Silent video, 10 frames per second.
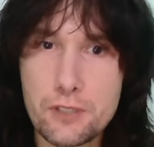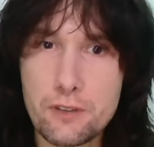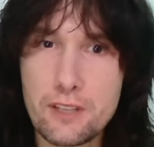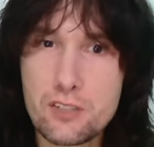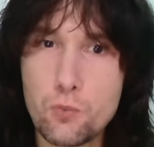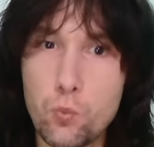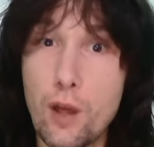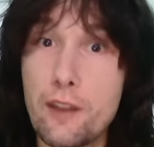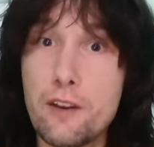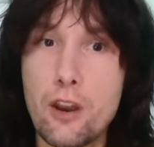So this
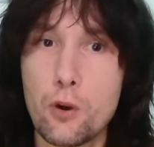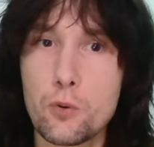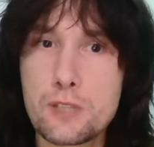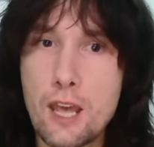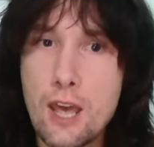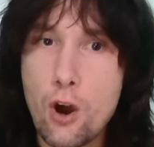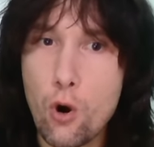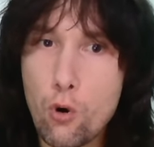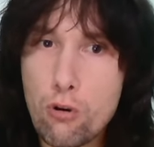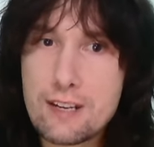one note
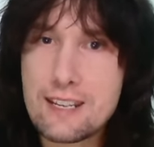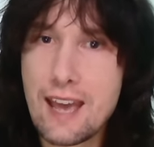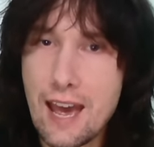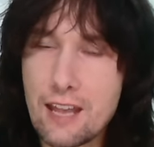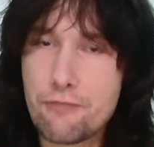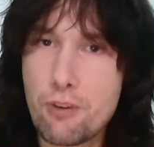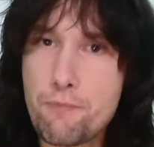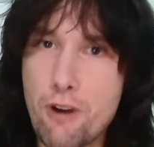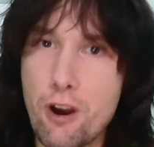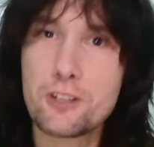already had
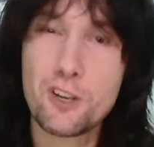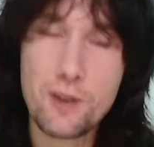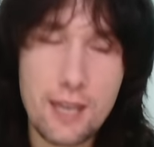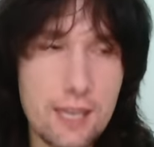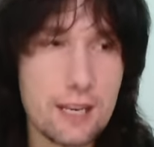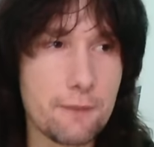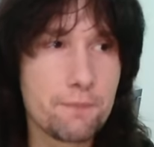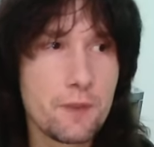vibrato in it.